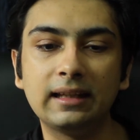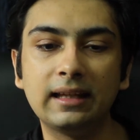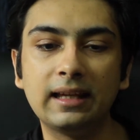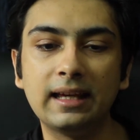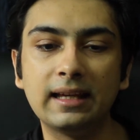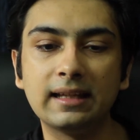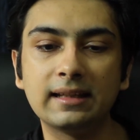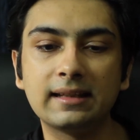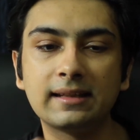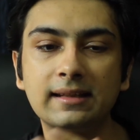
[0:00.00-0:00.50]

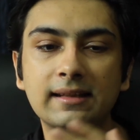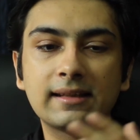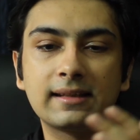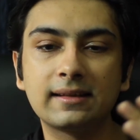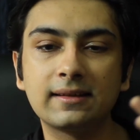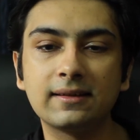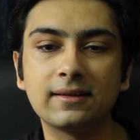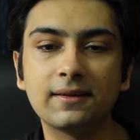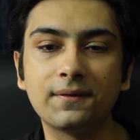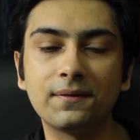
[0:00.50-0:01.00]

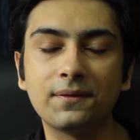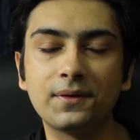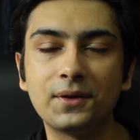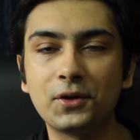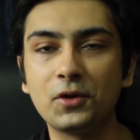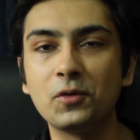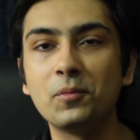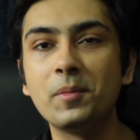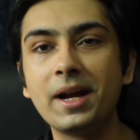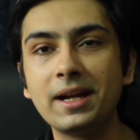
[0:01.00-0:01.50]
It's
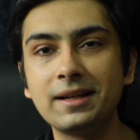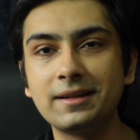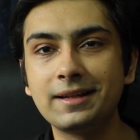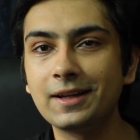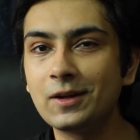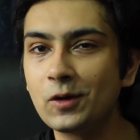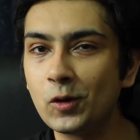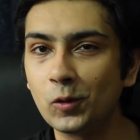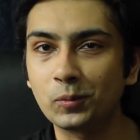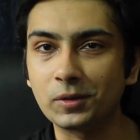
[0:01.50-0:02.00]

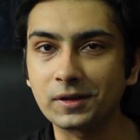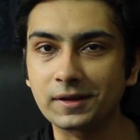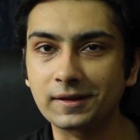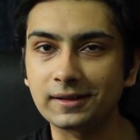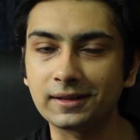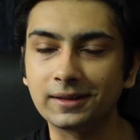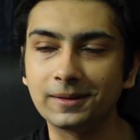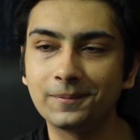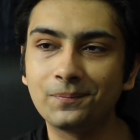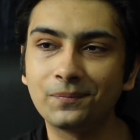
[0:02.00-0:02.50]

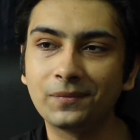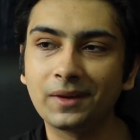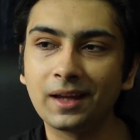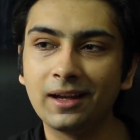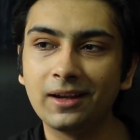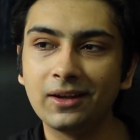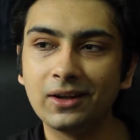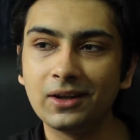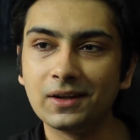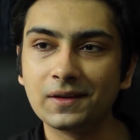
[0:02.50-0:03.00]
TheRomanticHopelessly.
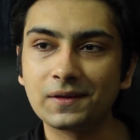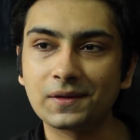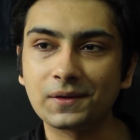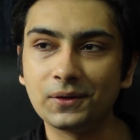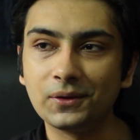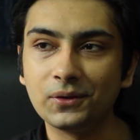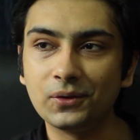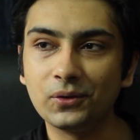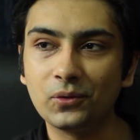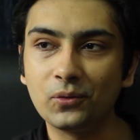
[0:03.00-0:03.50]

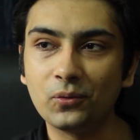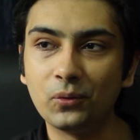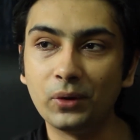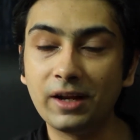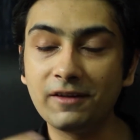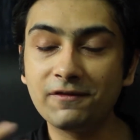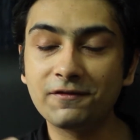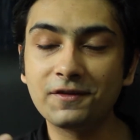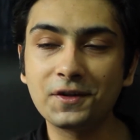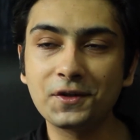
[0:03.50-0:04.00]
So when
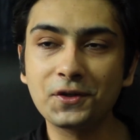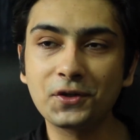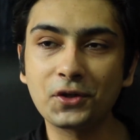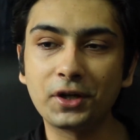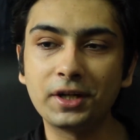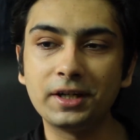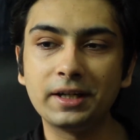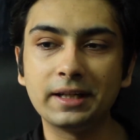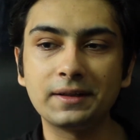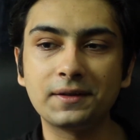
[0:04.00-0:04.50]
I first
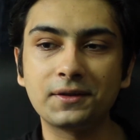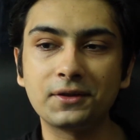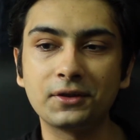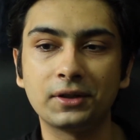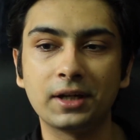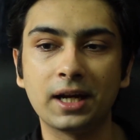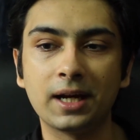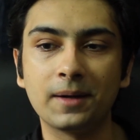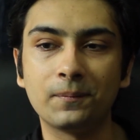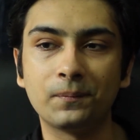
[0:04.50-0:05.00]
started
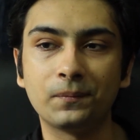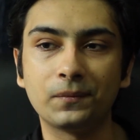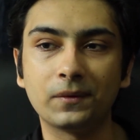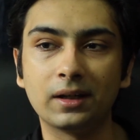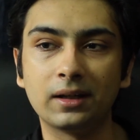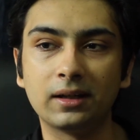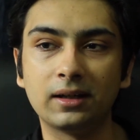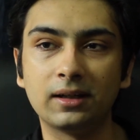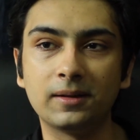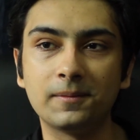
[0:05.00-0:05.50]
Instagram,
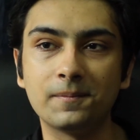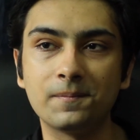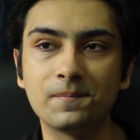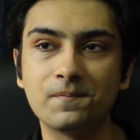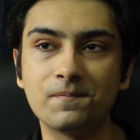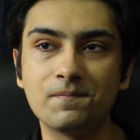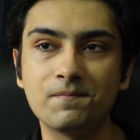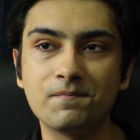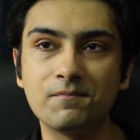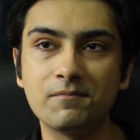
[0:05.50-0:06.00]

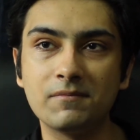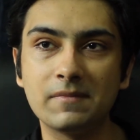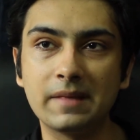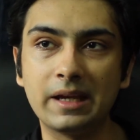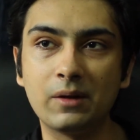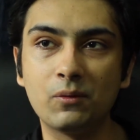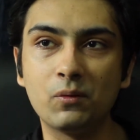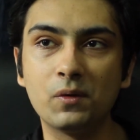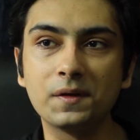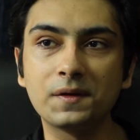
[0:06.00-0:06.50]

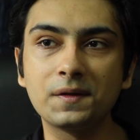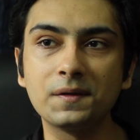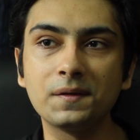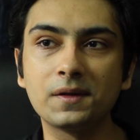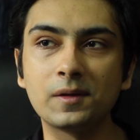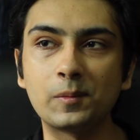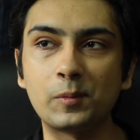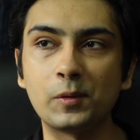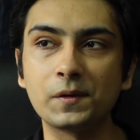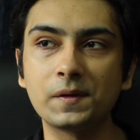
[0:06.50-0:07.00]
it wasn't
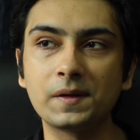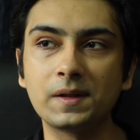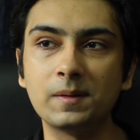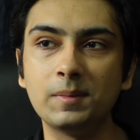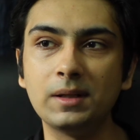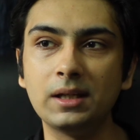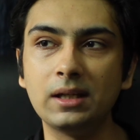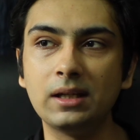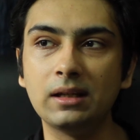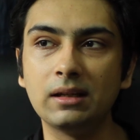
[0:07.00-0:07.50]
supposed to
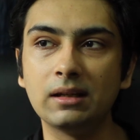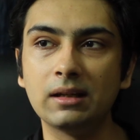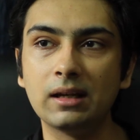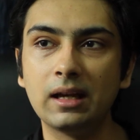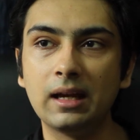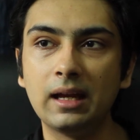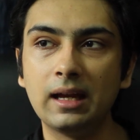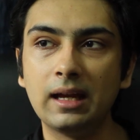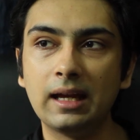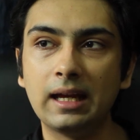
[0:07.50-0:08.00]
be
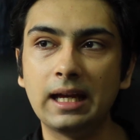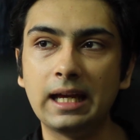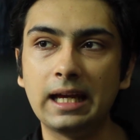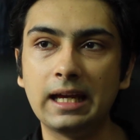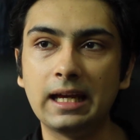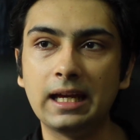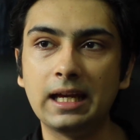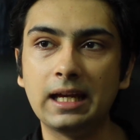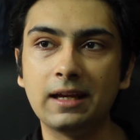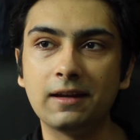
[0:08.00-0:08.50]

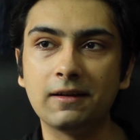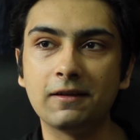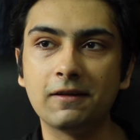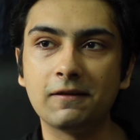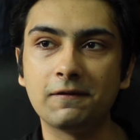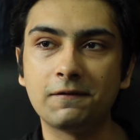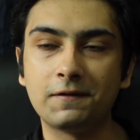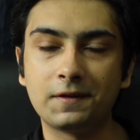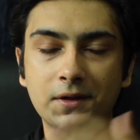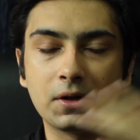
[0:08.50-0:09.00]
a
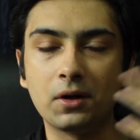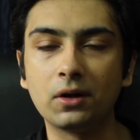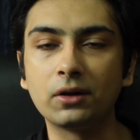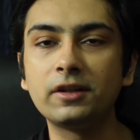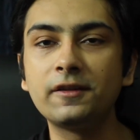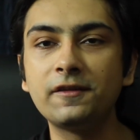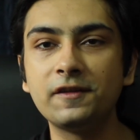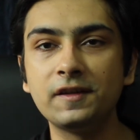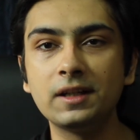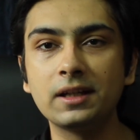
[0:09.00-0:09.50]

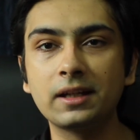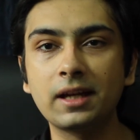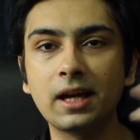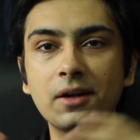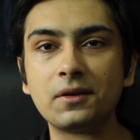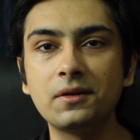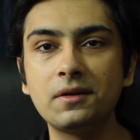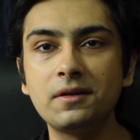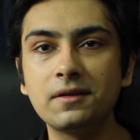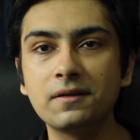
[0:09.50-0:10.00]
photography
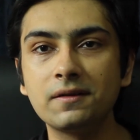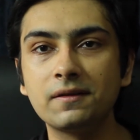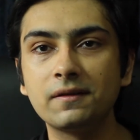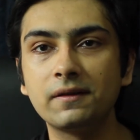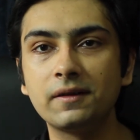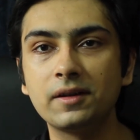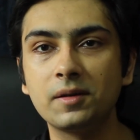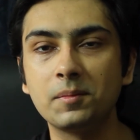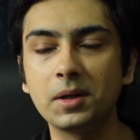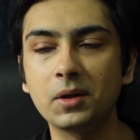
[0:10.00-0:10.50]
account,
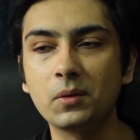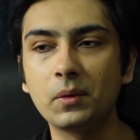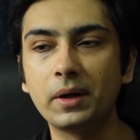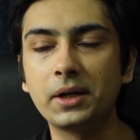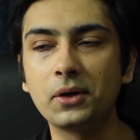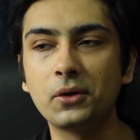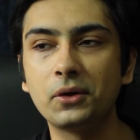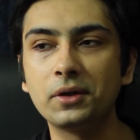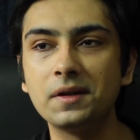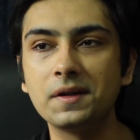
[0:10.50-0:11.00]
to be quite
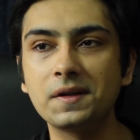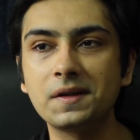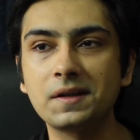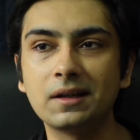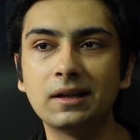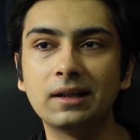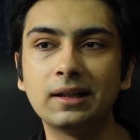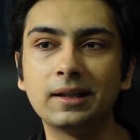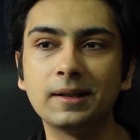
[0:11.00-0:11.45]
honest.